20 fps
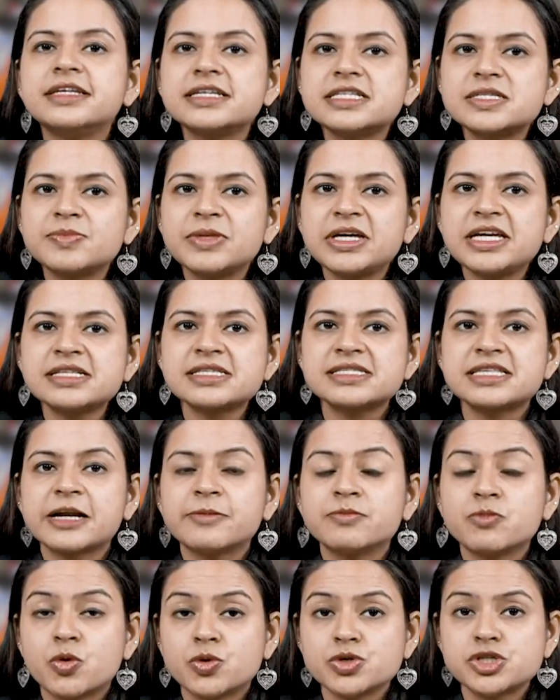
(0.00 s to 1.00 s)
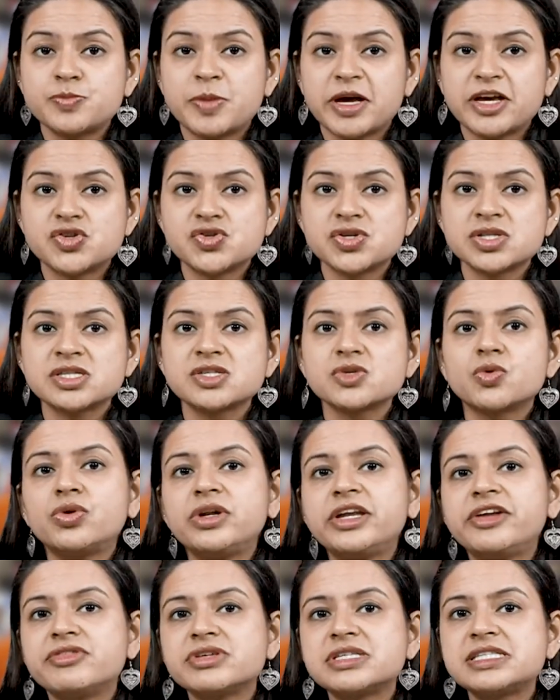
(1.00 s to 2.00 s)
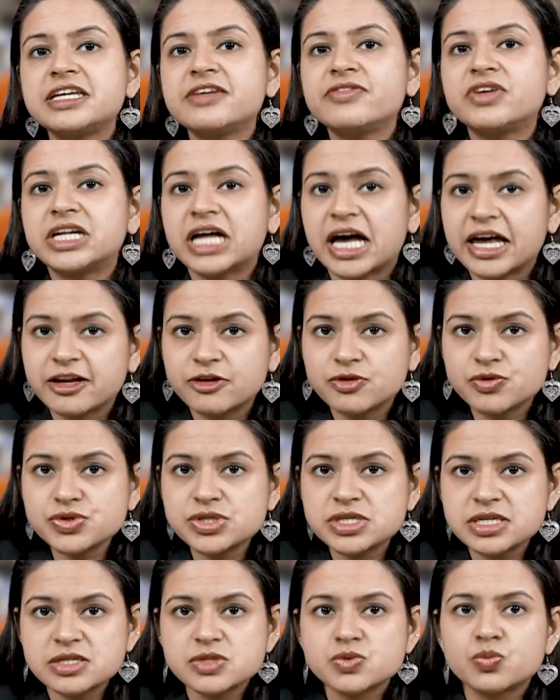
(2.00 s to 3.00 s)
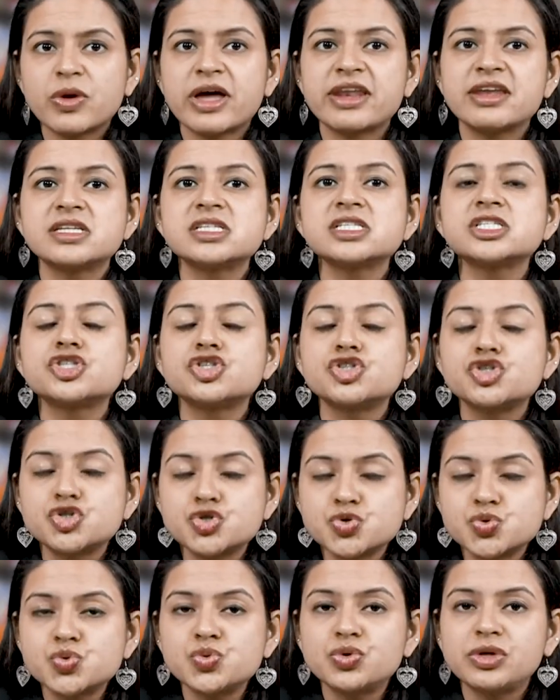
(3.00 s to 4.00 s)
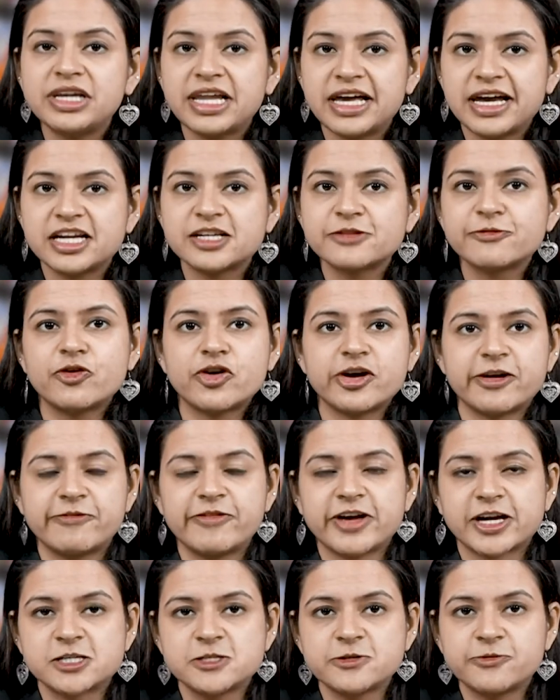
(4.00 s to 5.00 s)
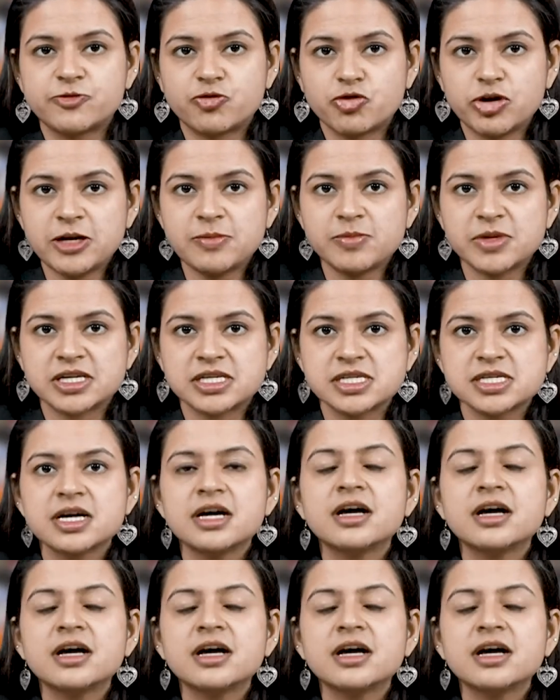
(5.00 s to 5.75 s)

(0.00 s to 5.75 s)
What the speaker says: This means that most patients only receive a diagnosis when it is too late for effective treatment.